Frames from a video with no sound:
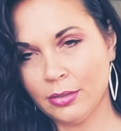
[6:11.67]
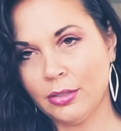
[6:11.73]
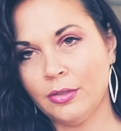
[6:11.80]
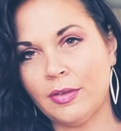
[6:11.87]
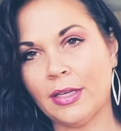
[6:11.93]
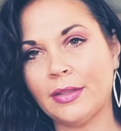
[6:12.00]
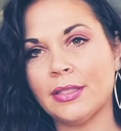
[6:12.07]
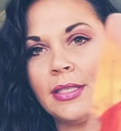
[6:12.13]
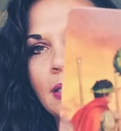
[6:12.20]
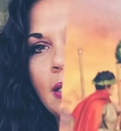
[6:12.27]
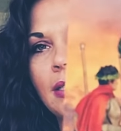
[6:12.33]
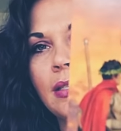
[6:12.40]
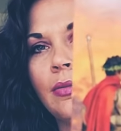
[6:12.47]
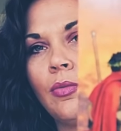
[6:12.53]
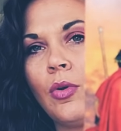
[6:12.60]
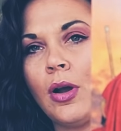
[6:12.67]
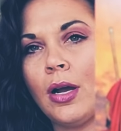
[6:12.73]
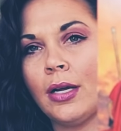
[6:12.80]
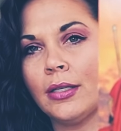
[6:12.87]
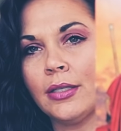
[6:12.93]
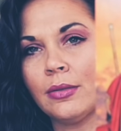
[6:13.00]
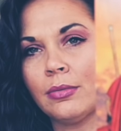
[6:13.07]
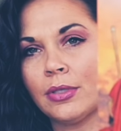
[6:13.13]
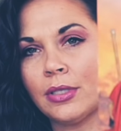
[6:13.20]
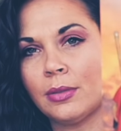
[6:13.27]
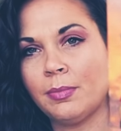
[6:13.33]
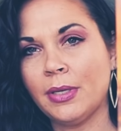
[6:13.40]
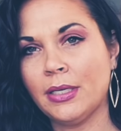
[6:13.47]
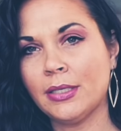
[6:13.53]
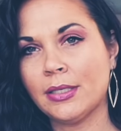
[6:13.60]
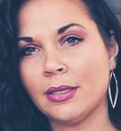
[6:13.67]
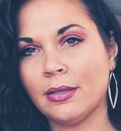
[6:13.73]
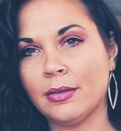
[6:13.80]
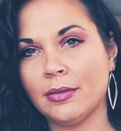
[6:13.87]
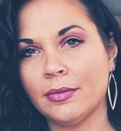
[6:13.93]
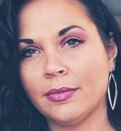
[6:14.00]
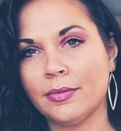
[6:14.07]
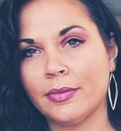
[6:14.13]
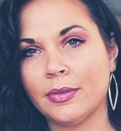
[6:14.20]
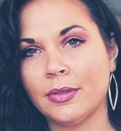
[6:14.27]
You got the Six of Wands, which speaks of,